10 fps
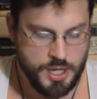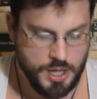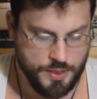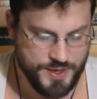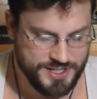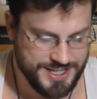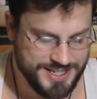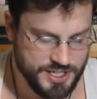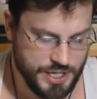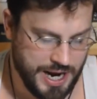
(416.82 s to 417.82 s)
This
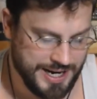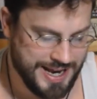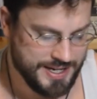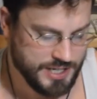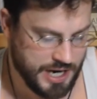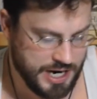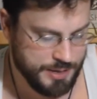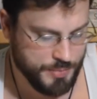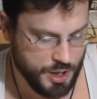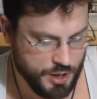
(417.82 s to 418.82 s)
is not a
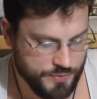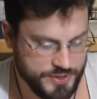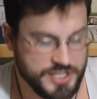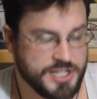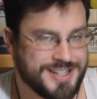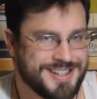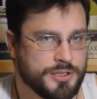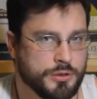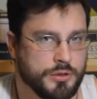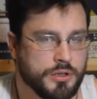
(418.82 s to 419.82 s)
time of
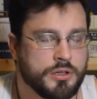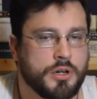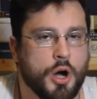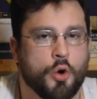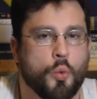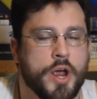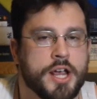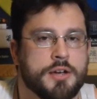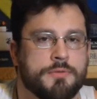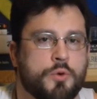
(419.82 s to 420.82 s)
still
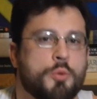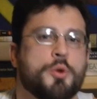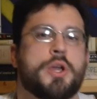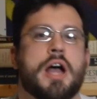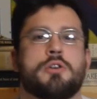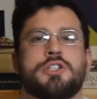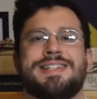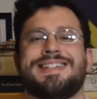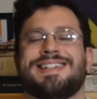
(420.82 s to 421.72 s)
awake for Bukowski.